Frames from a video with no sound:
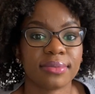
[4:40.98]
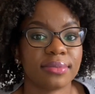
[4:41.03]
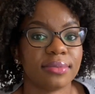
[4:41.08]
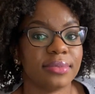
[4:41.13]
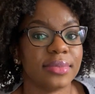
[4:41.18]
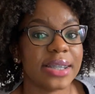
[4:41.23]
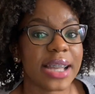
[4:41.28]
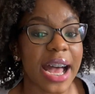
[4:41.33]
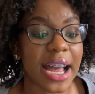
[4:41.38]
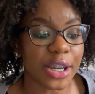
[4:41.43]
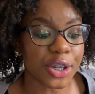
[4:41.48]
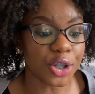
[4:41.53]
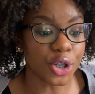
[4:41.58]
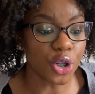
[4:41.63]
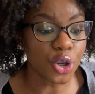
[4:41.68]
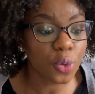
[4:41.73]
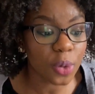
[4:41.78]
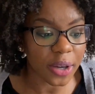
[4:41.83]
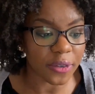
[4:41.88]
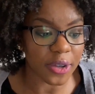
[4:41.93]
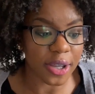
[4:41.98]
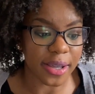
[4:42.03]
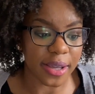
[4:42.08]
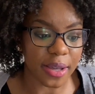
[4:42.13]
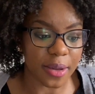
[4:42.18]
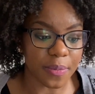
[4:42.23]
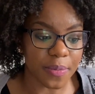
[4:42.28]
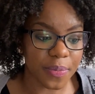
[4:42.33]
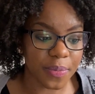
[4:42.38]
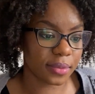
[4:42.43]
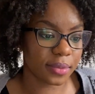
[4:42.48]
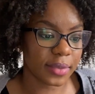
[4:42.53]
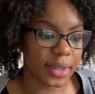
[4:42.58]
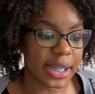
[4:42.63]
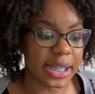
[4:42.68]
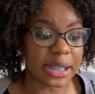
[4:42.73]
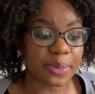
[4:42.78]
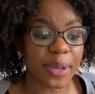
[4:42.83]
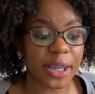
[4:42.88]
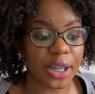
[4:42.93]
not knew of him.
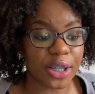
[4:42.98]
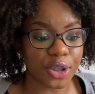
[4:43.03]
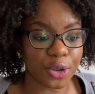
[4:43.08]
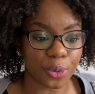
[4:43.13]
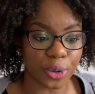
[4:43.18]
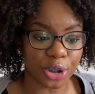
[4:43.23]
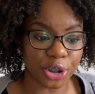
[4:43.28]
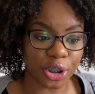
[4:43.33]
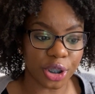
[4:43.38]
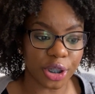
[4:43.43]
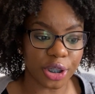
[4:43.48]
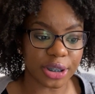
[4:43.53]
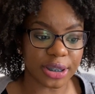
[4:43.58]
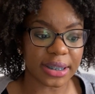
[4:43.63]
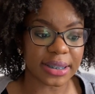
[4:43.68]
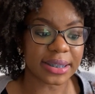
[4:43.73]
He's speaking to a church.